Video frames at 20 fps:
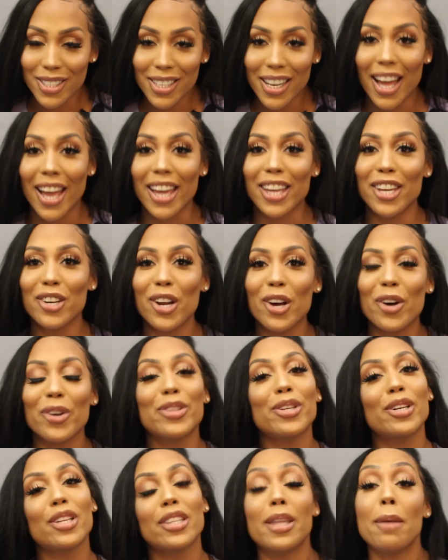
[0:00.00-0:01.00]
like,
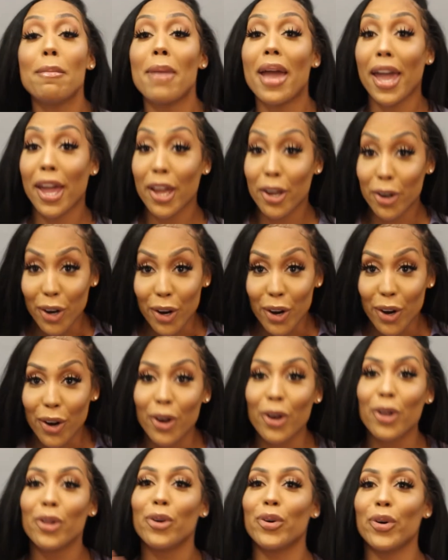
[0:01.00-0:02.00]
the main
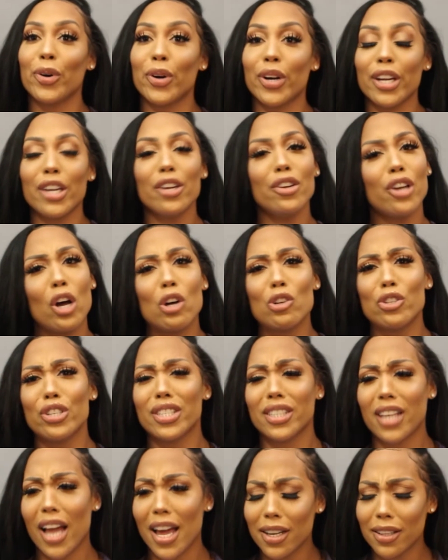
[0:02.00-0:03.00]
girl or,
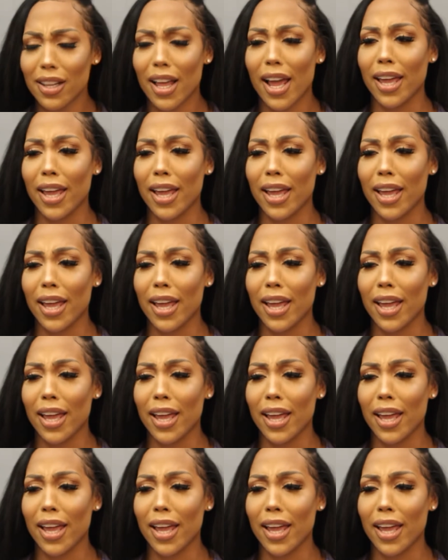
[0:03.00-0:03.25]
just kind of